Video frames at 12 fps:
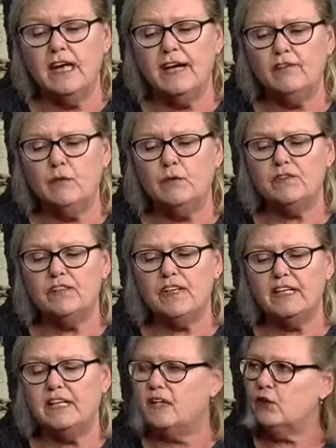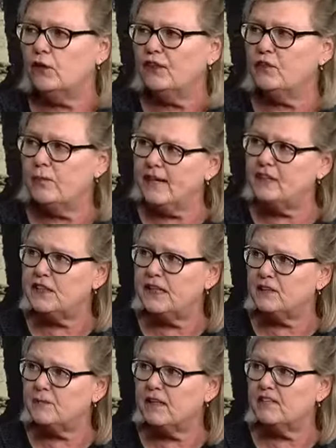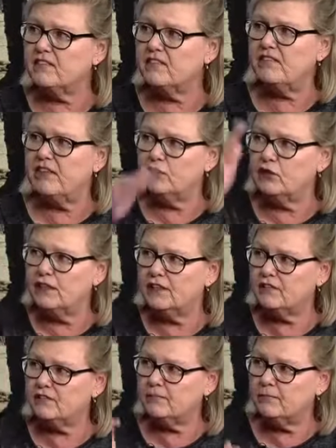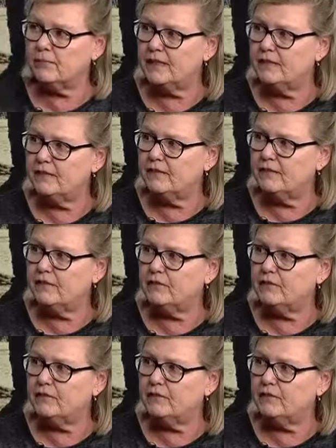everyone's getting increased paychecks because the federal has been